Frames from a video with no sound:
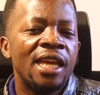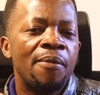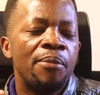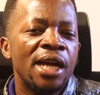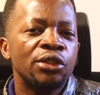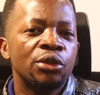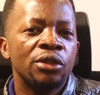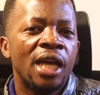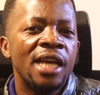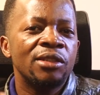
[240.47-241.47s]
a
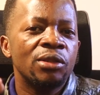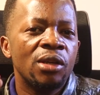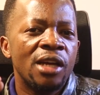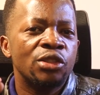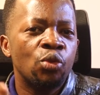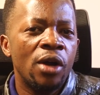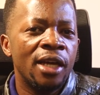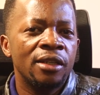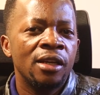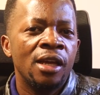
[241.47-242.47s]
person, as
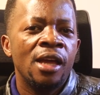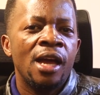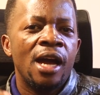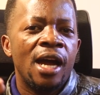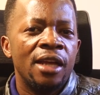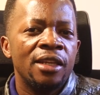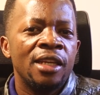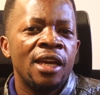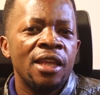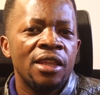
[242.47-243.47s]
one, and
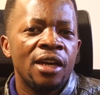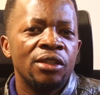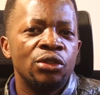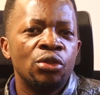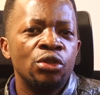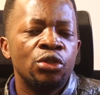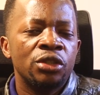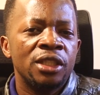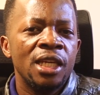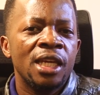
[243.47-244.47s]
the other is also
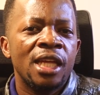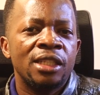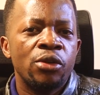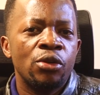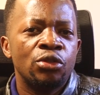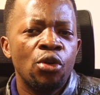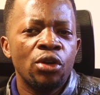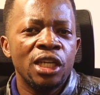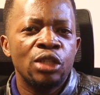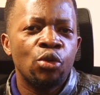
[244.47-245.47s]
seeing that you're
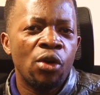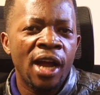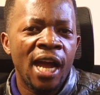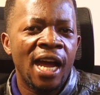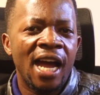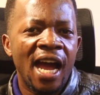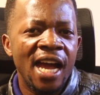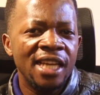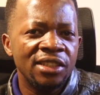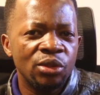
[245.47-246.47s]
talking to her
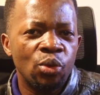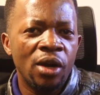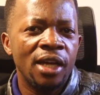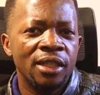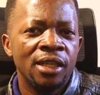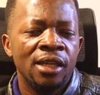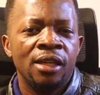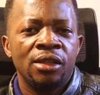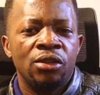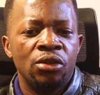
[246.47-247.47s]
as one,
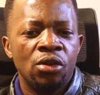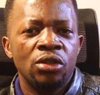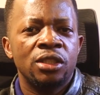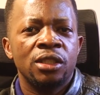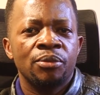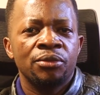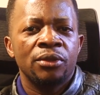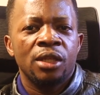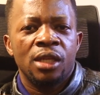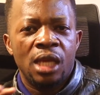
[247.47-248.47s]
not
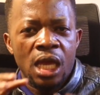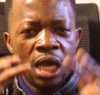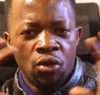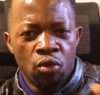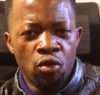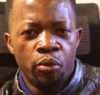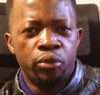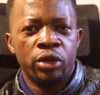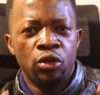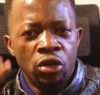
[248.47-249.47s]
a group.
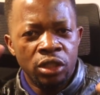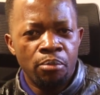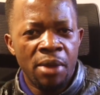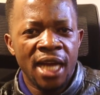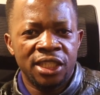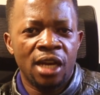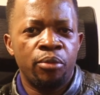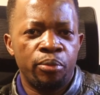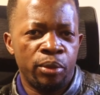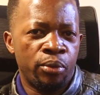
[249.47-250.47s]
We don't batch
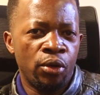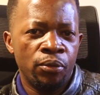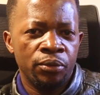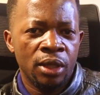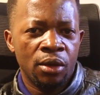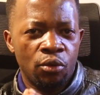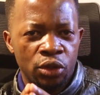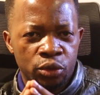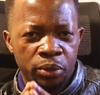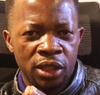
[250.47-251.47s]
up people
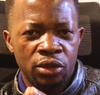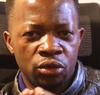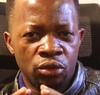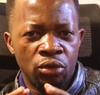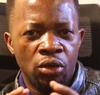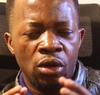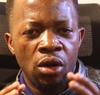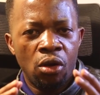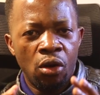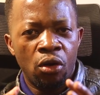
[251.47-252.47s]
we speak to,
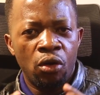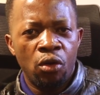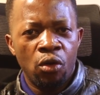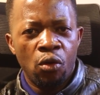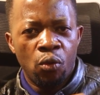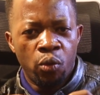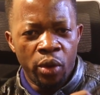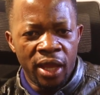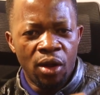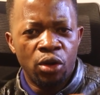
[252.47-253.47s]
or
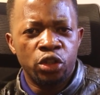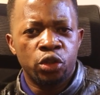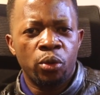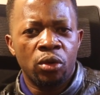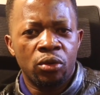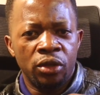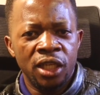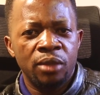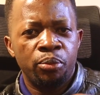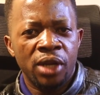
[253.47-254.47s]
we also
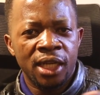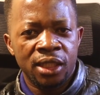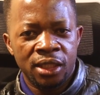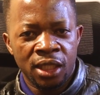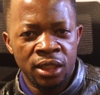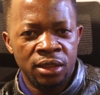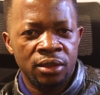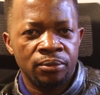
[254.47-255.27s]
create practices